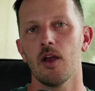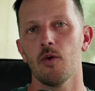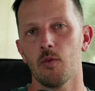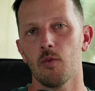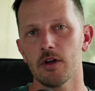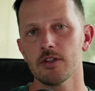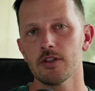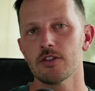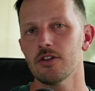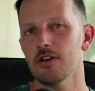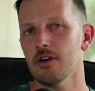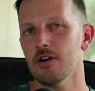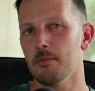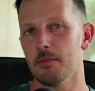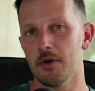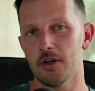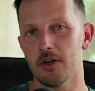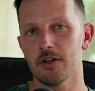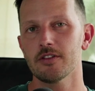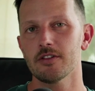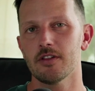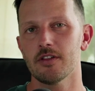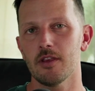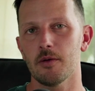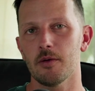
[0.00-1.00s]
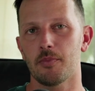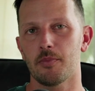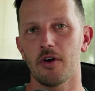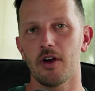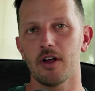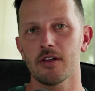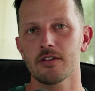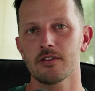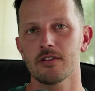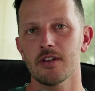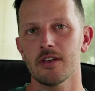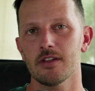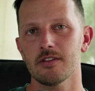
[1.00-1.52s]
once you're immersed in the
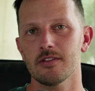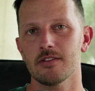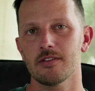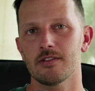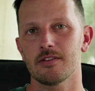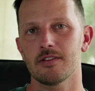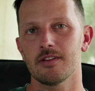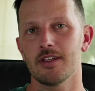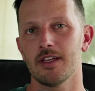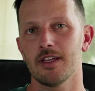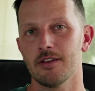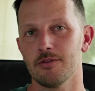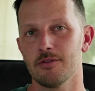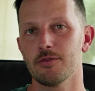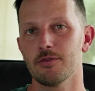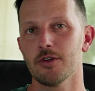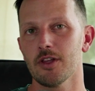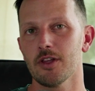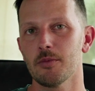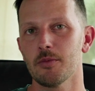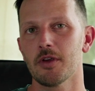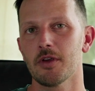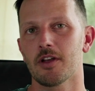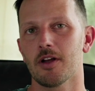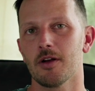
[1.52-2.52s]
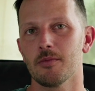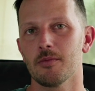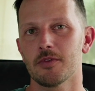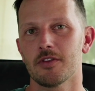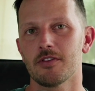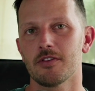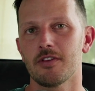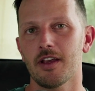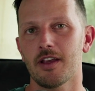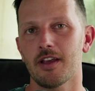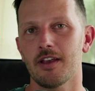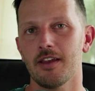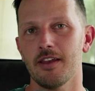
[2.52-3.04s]
process, it really becomes
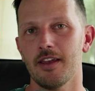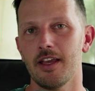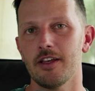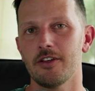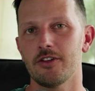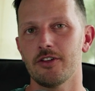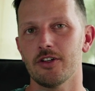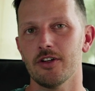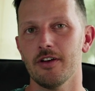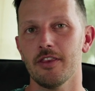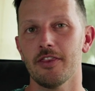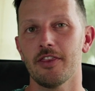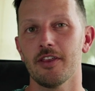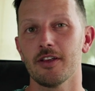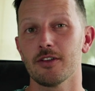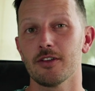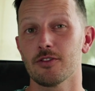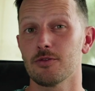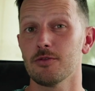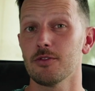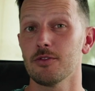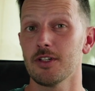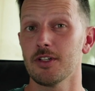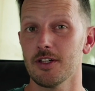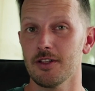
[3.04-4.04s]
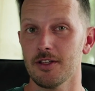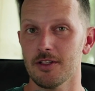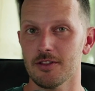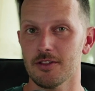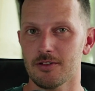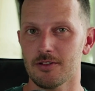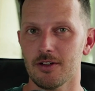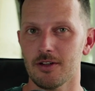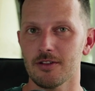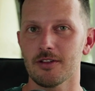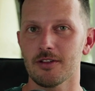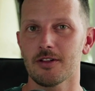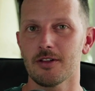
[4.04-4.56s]
second nature and things really
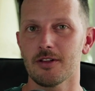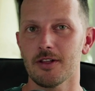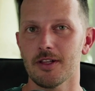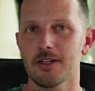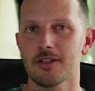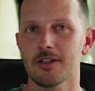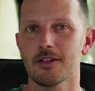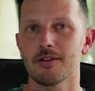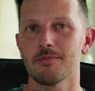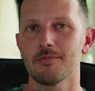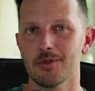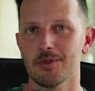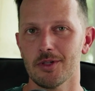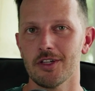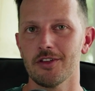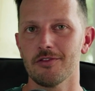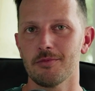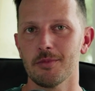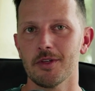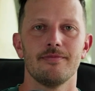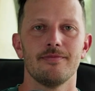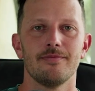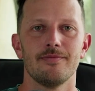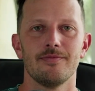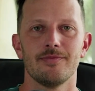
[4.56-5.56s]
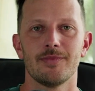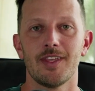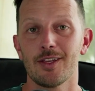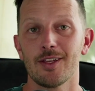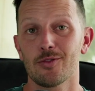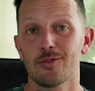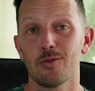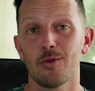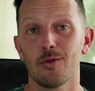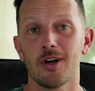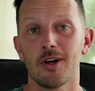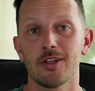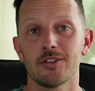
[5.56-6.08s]
start to click, believe me. Thanks
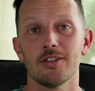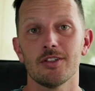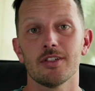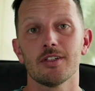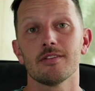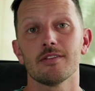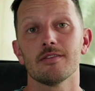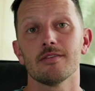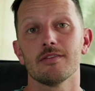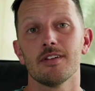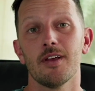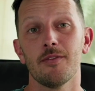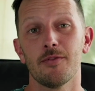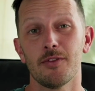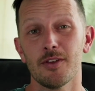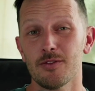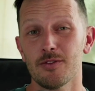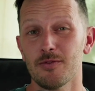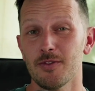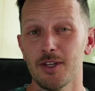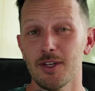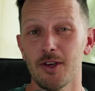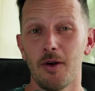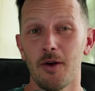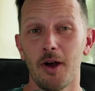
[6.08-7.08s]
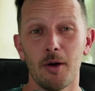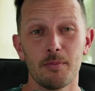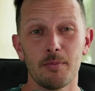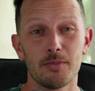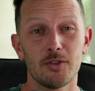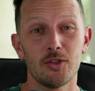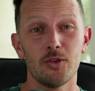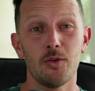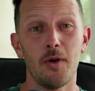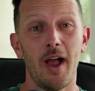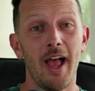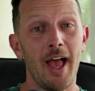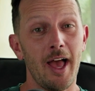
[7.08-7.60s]
for watching. If this video helped
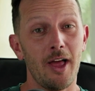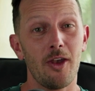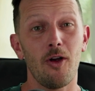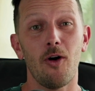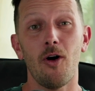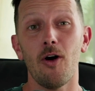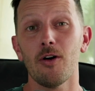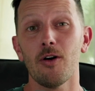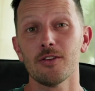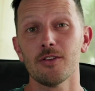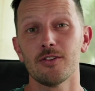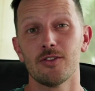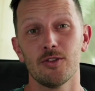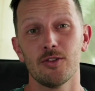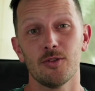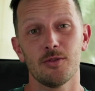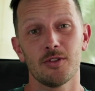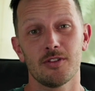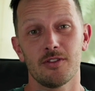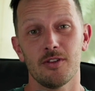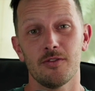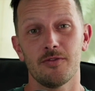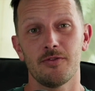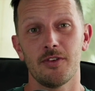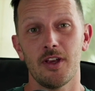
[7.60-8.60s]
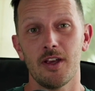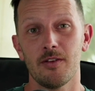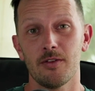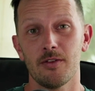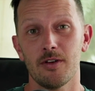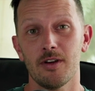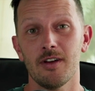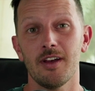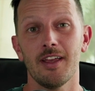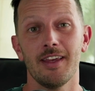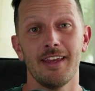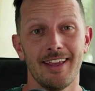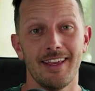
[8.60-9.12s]
you at all, do us a
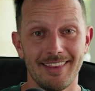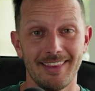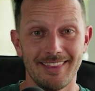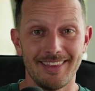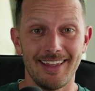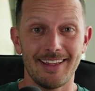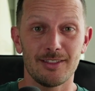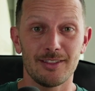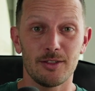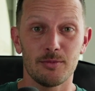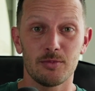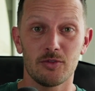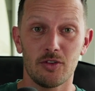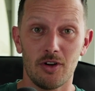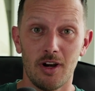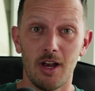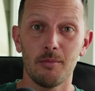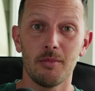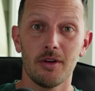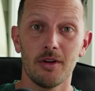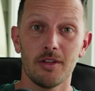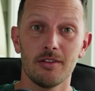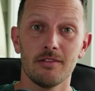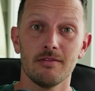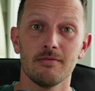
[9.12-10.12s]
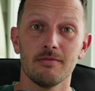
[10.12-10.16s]
favor and hit that subscribe button.